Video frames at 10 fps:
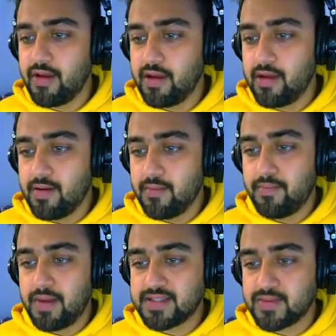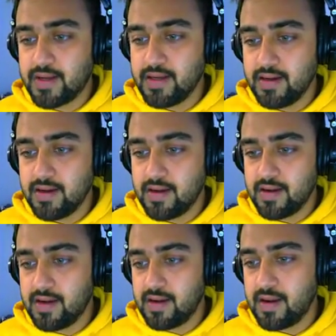plus 1
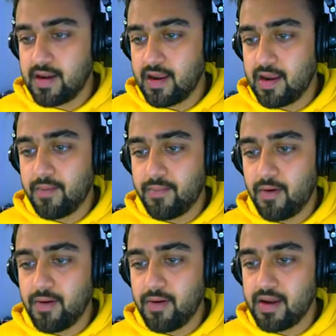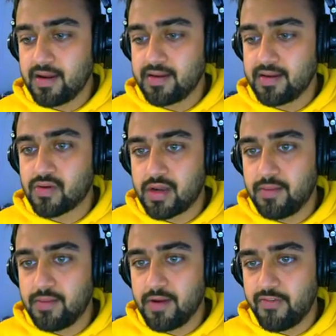upon the total number of
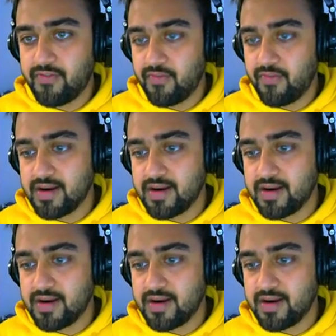words.